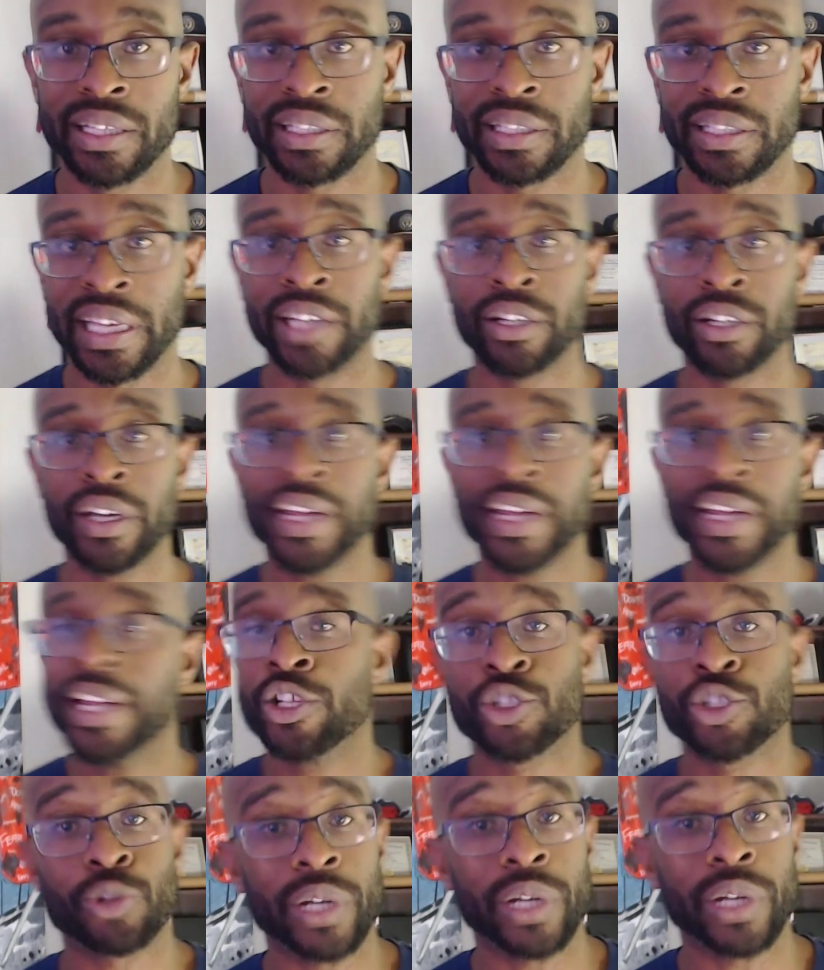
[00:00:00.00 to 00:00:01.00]
And
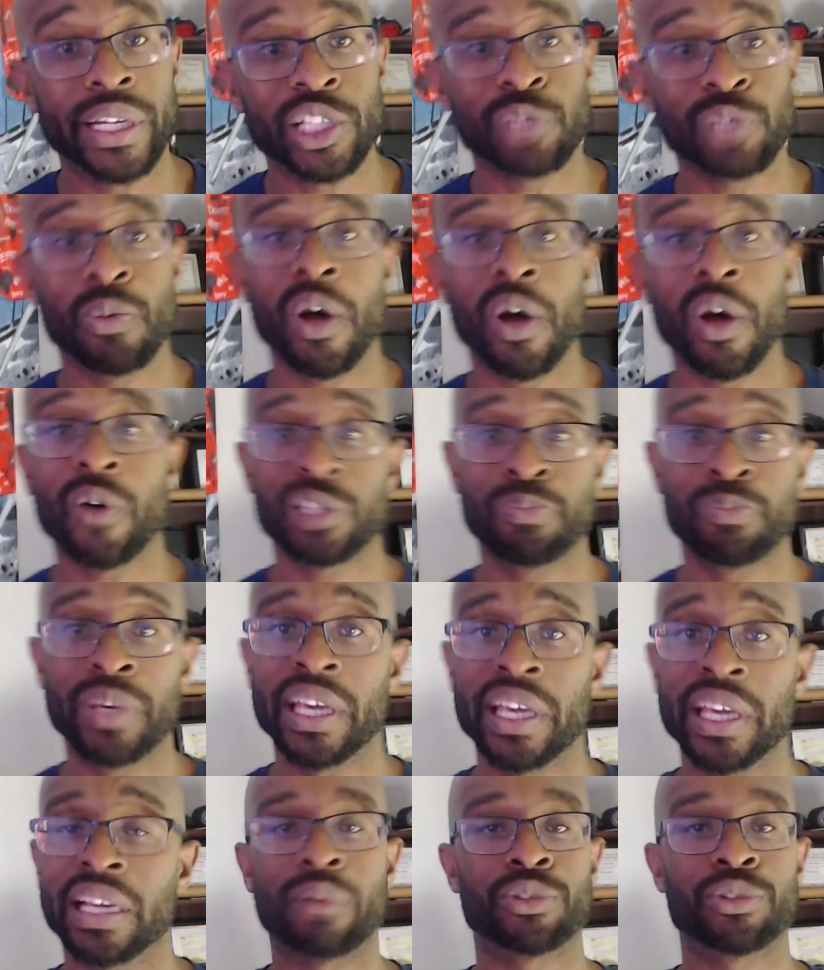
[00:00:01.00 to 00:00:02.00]
trading small is big.
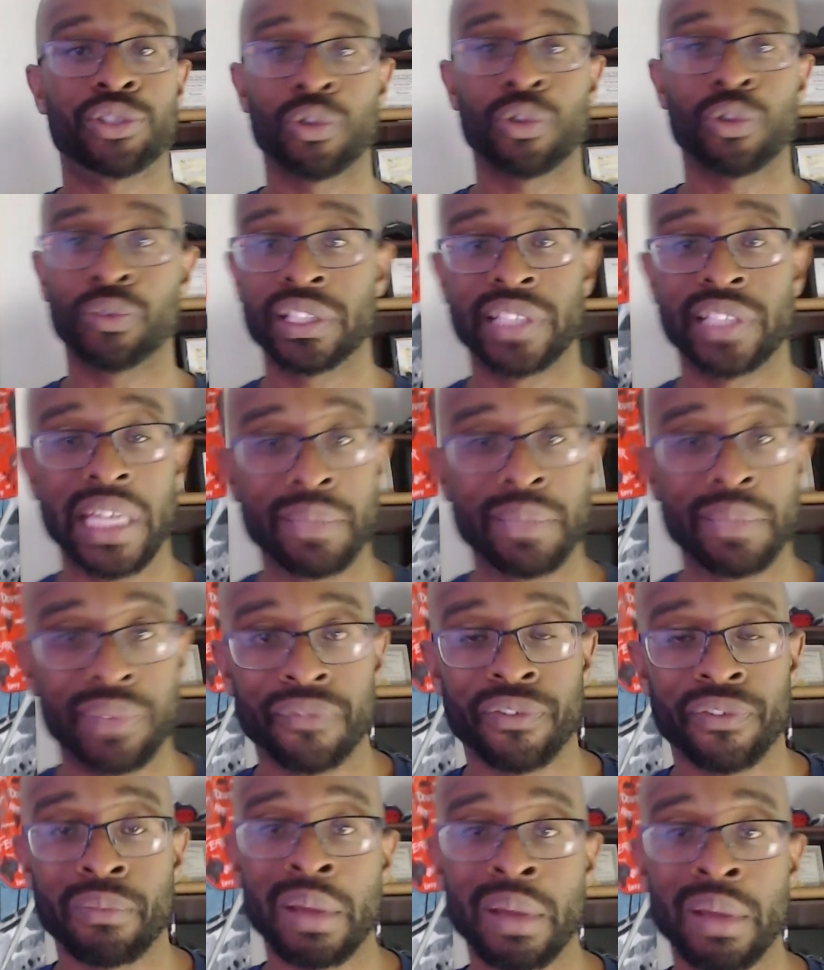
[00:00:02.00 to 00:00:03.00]
I was told the same thing
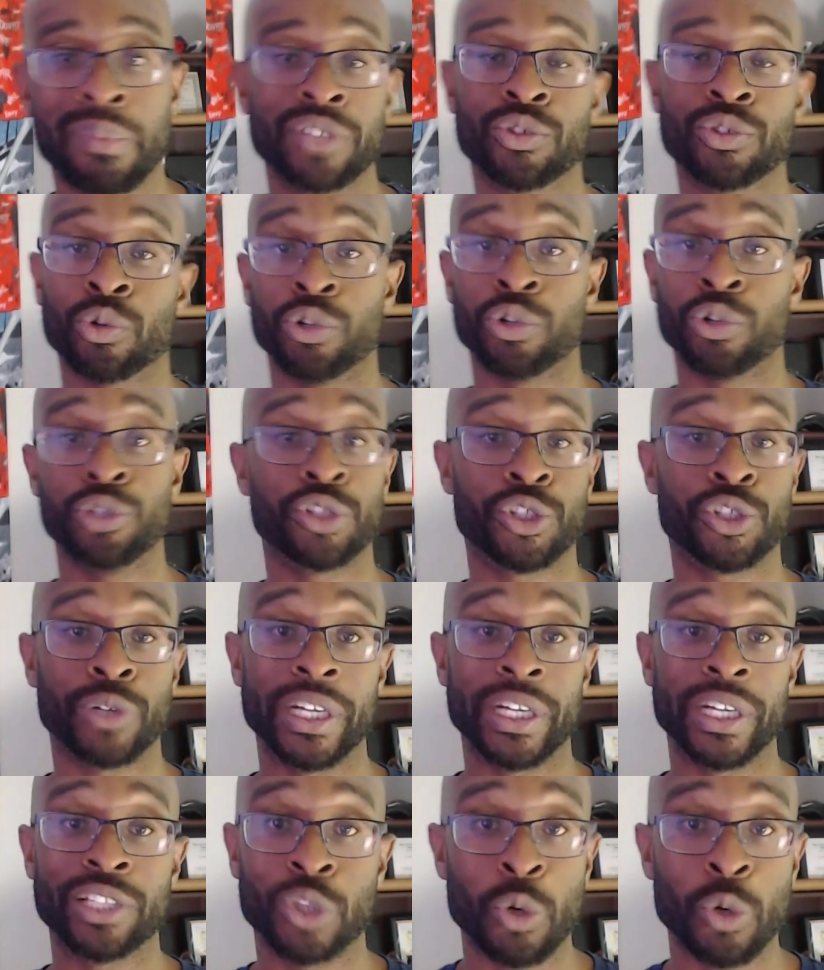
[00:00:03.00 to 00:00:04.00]
from my mentor. You should trade
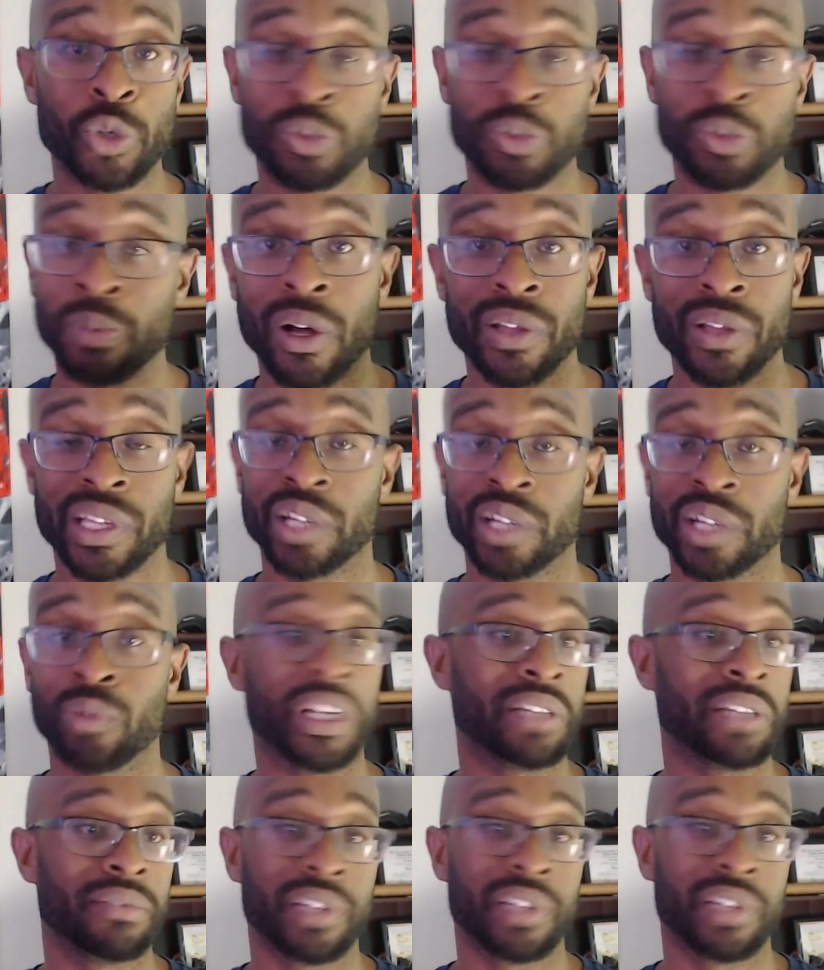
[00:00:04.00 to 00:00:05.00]
so small that a
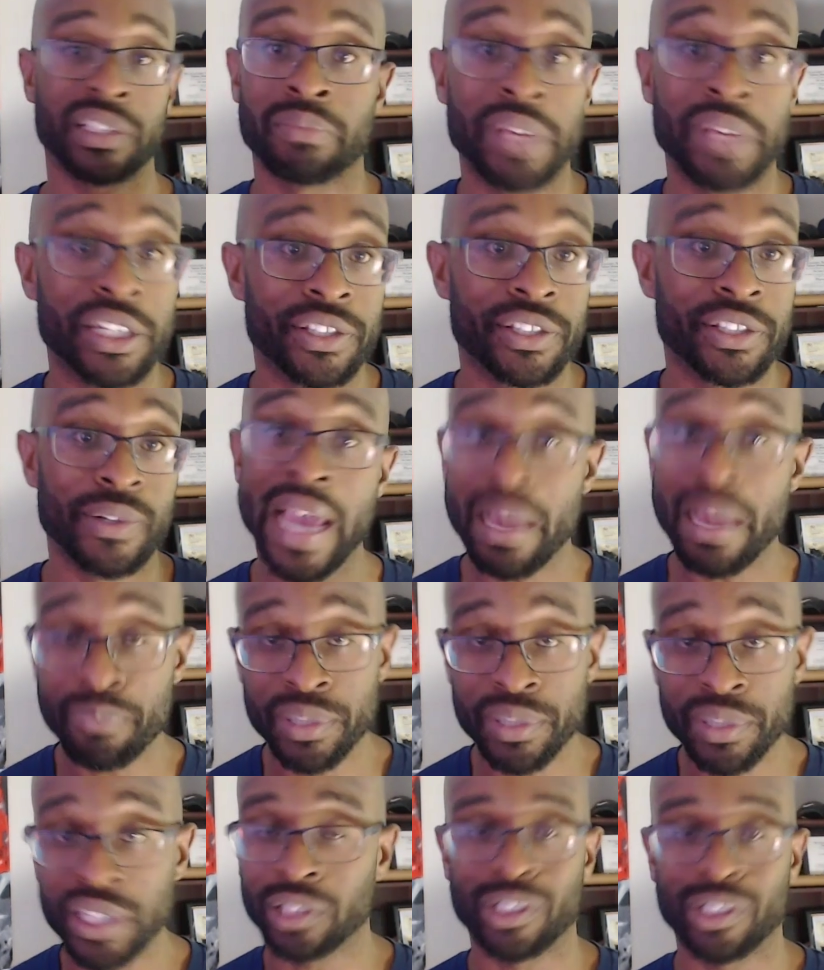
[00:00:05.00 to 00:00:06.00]
win doesn't make you happy,
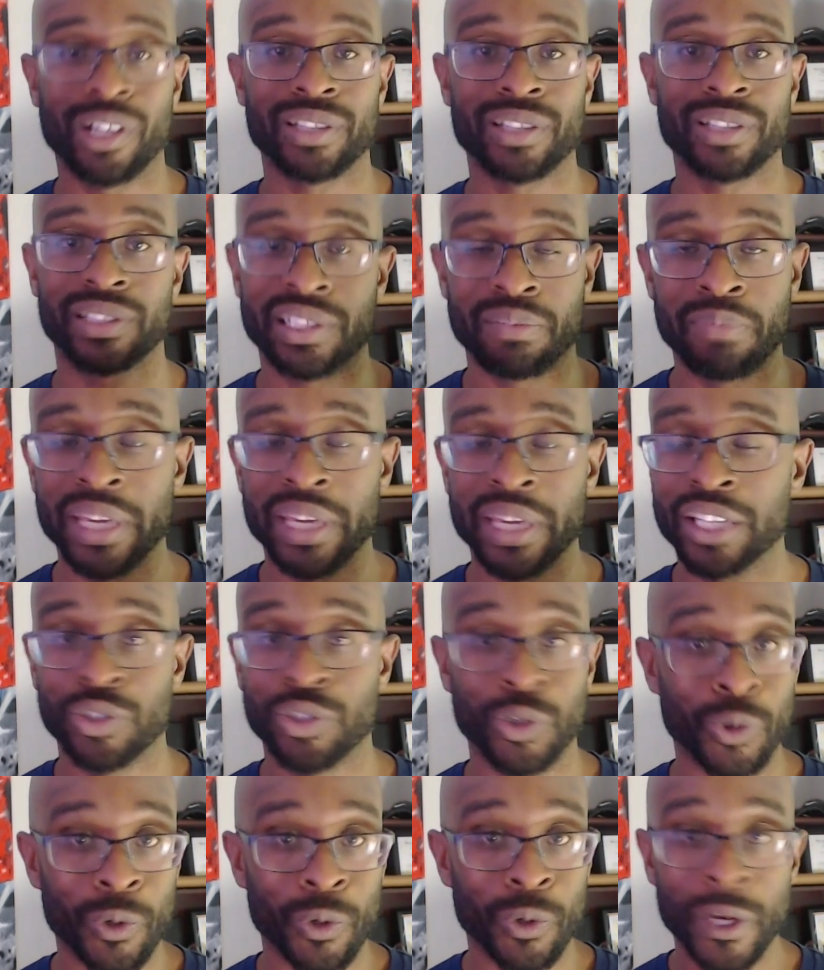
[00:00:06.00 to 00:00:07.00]
a loss doesn't make
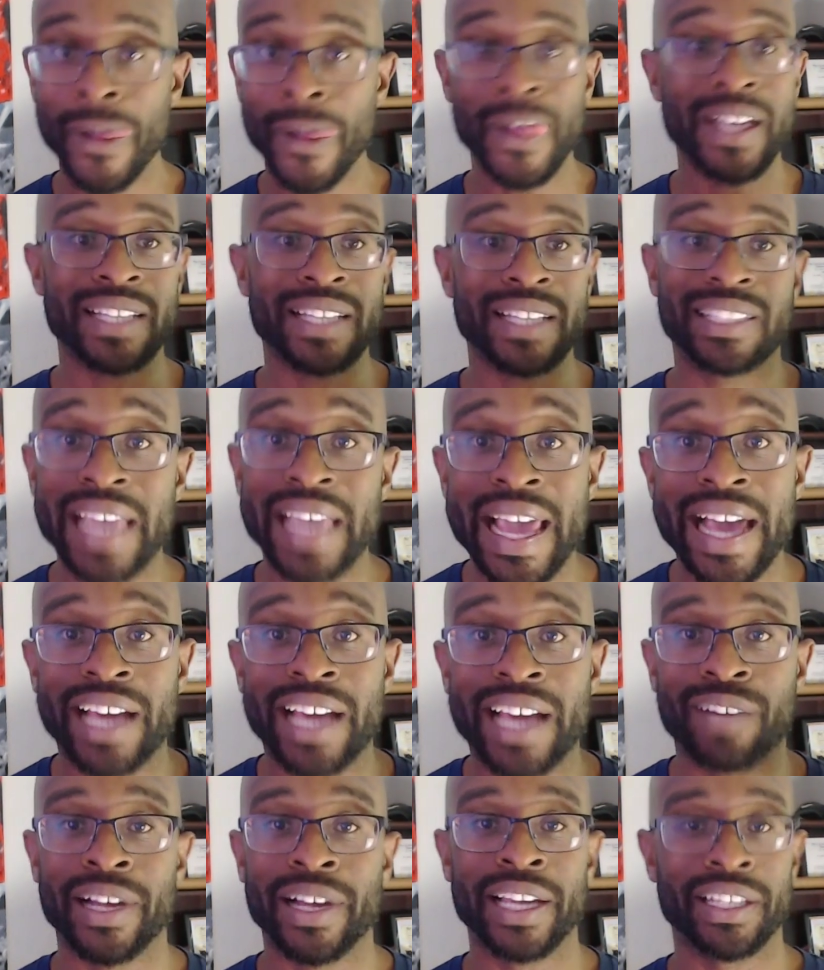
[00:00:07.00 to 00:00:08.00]
you
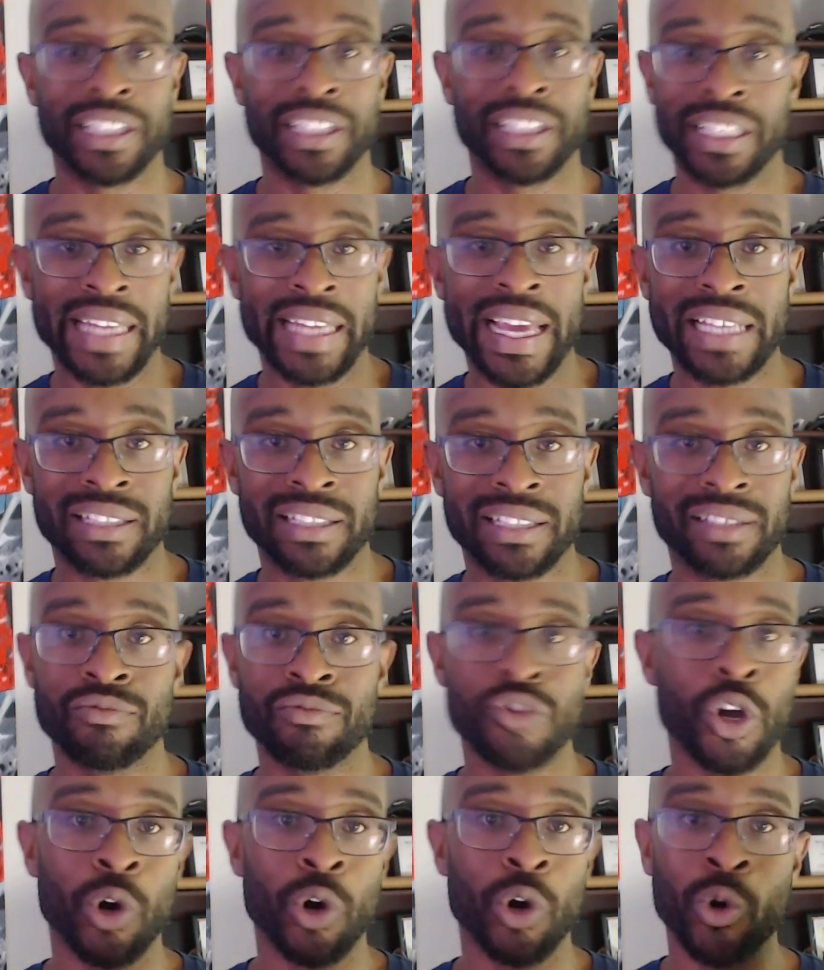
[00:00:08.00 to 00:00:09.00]
sad, right? It has
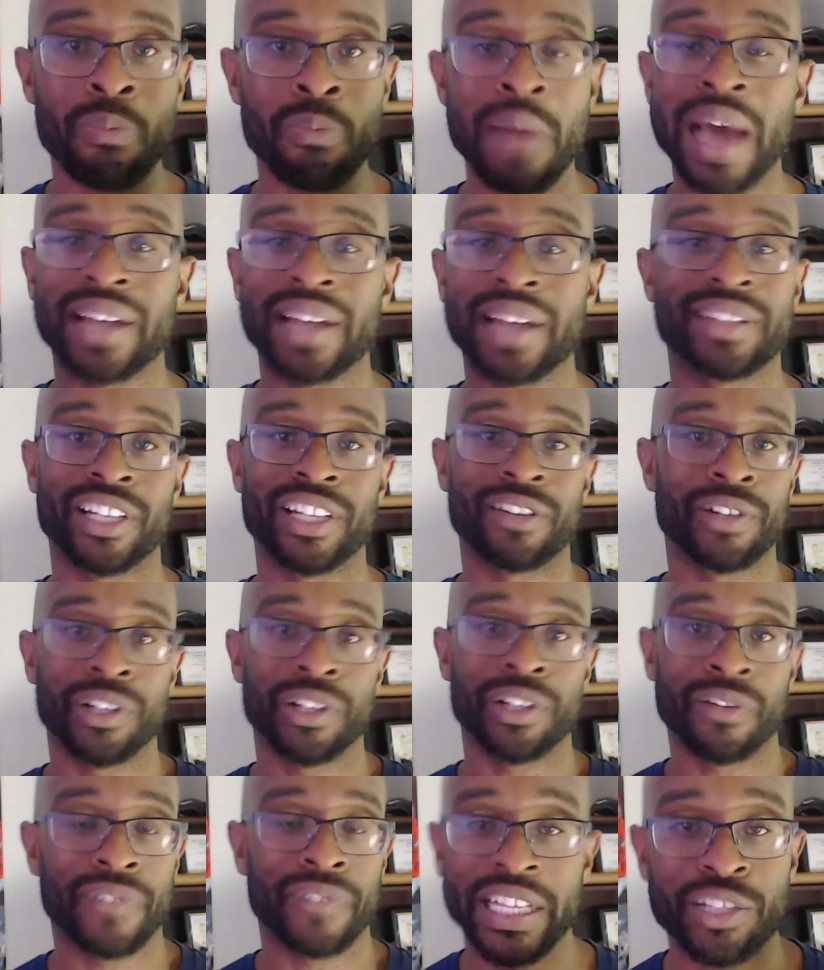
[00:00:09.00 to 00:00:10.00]
no monetary or
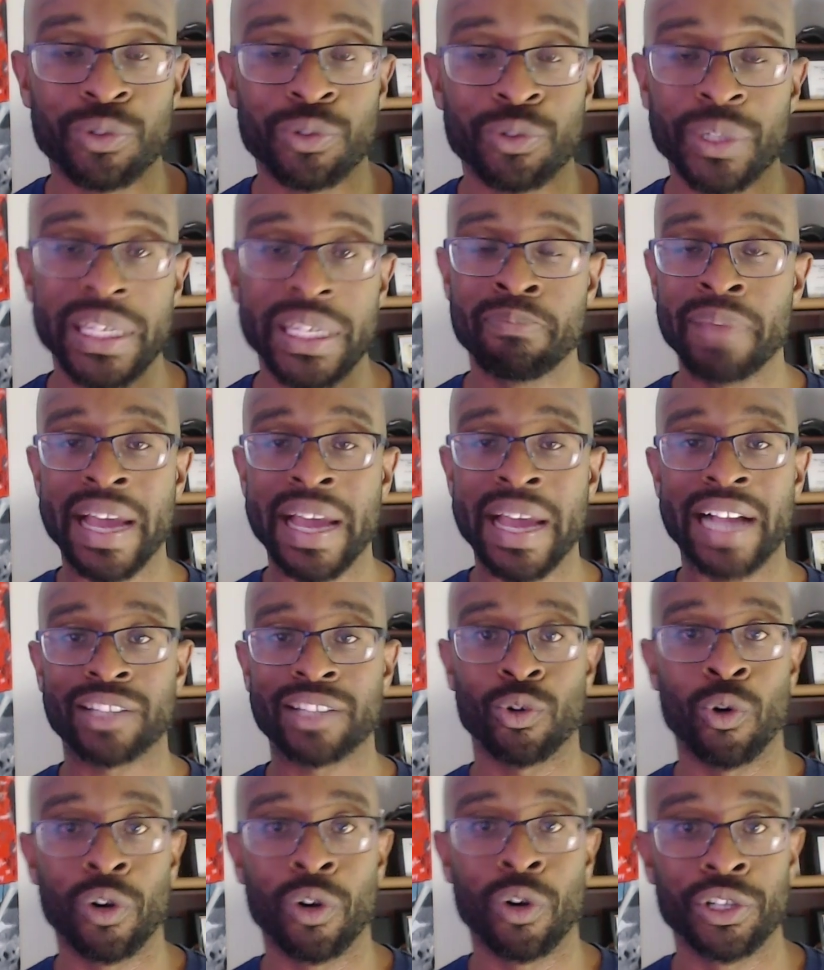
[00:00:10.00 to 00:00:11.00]
financial impact
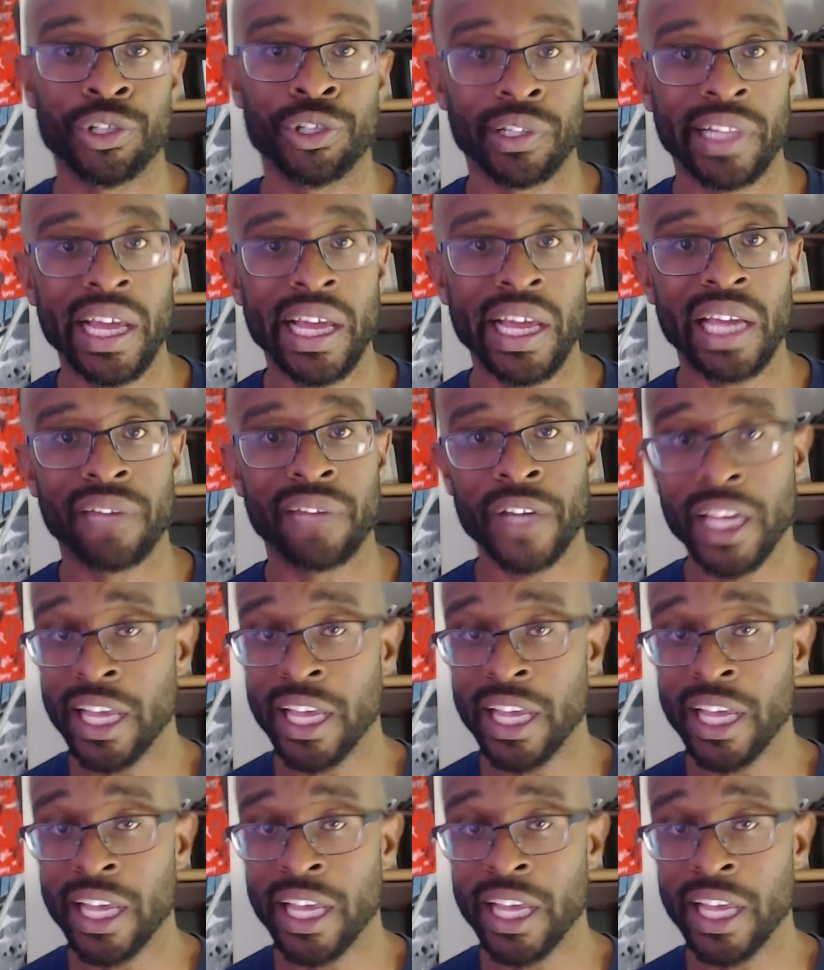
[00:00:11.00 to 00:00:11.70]
on your life.